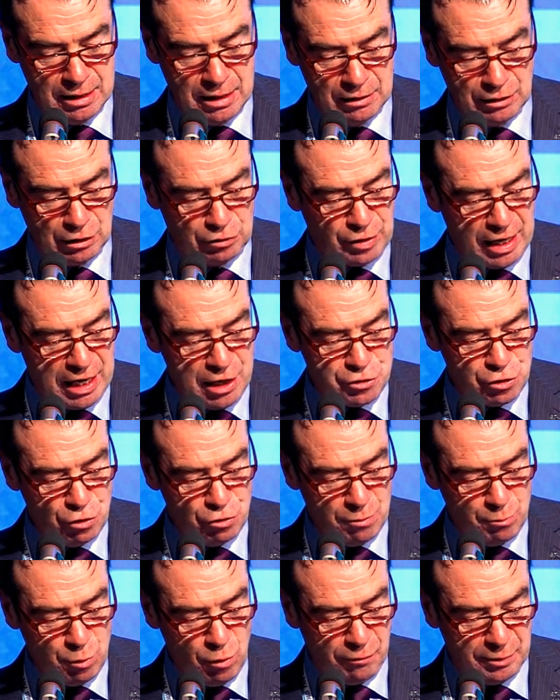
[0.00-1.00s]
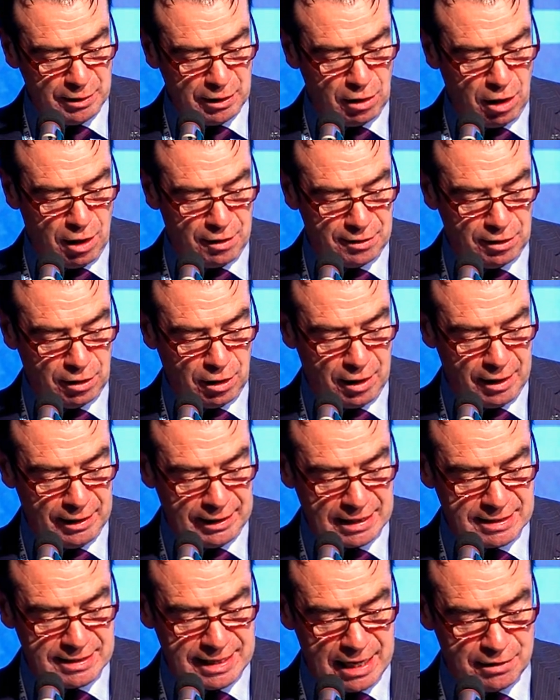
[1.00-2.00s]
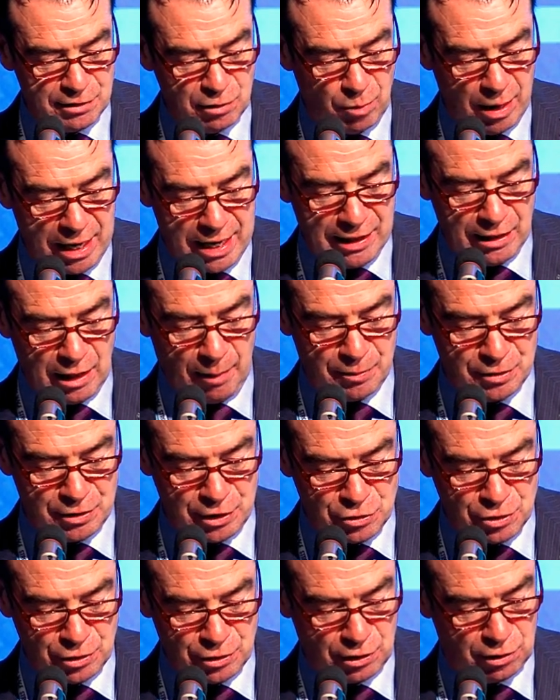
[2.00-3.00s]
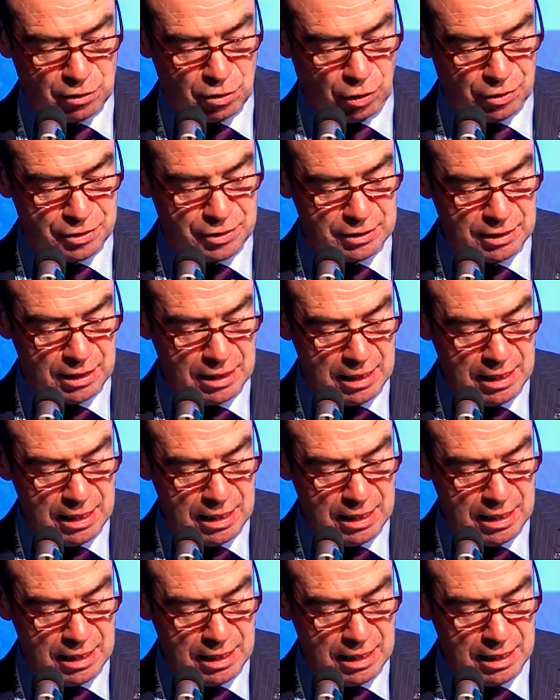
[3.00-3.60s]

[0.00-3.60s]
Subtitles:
The trade union movement in Northern Ireland has led the way in opposition to the cuts